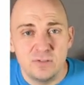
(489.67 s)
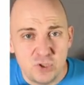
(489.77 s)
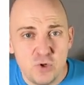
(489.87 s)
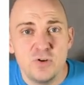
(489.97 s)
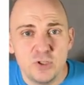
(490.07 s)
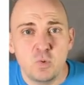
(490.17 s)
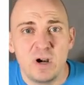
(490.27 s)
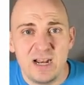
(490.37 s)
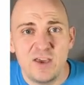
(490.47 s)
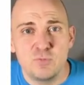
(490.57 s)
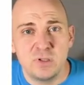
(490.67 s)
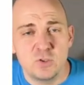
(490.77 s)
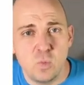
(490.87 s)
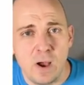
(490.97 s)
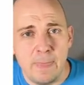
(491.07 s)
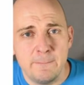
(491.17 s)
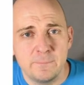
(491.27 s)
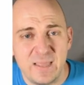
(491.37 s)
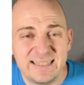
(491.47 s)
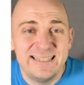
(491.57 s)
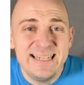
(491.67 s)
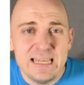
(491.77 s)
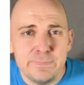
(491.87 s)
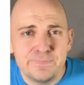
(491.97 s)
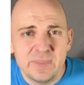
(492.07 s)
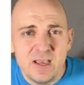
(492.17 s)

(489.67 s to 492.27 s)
2 to the 29th plus 1. That's D.